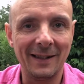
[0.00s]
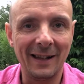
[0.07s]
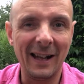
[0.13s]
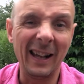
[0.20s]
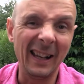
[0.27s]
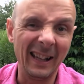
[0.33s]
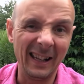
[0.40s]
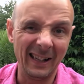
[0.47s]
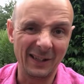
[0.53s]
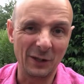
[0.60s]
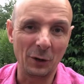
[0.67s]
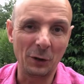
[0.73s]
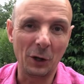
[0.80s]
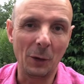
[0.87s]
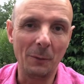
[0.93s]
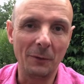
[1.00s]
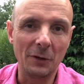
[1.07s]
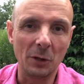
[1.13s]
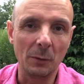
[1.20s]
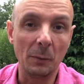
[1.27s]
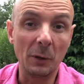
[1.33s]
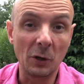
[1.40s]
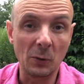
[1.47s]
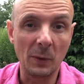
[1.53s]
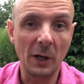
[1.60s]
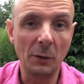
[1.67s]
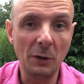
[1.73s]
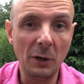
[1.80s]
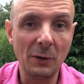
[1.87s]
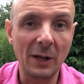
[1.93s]
that it is uncomfortable because we
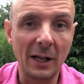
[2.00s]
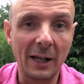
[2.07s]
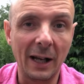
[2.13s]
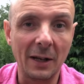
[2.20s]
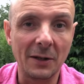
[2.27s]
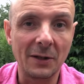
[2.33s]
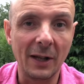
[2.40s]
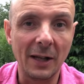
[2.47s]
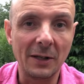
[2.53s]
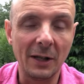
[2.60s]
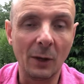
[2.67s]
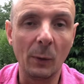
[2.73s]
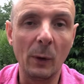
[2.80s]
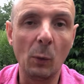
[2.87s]
don't use any anaesthetic.